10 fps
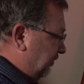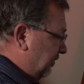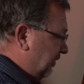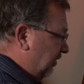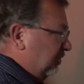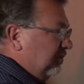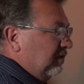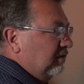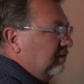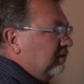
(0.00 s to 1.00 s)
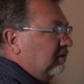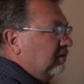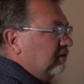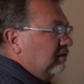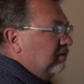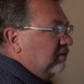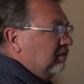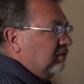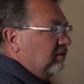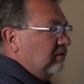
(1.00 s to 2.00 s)

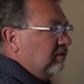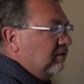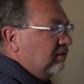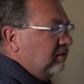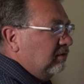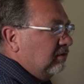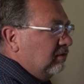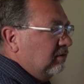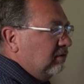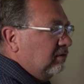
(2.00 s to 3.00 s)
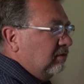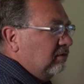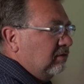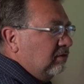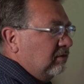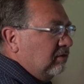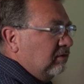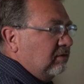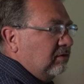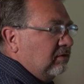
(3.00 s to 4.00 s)

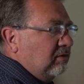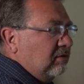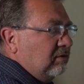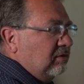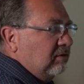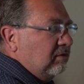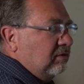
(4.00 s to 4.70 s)
Nothing is said.